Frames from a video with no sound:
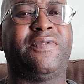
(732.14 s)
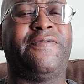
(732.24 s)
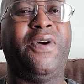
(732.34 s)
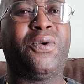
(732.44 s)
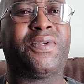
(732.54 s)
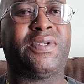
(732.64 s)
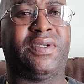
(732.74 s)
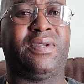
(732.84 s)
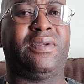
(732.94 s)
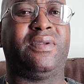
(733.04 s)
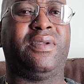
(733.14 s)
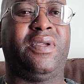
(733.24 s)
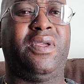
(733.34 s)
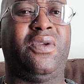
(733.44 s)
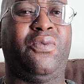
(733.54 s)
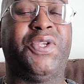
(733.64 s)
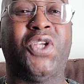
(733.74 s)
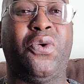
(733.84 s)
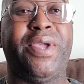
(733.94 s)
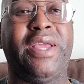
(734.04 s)
Folks, we
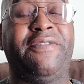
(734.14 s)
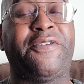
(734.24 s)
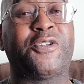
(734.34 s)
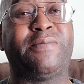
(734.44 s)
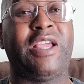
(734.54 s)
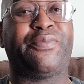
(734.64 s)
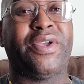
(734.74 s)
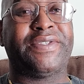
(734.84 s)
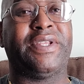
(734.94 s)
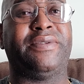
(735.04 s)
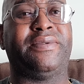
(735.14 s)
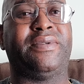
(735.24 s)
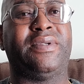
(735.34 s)
saw we had the first black president.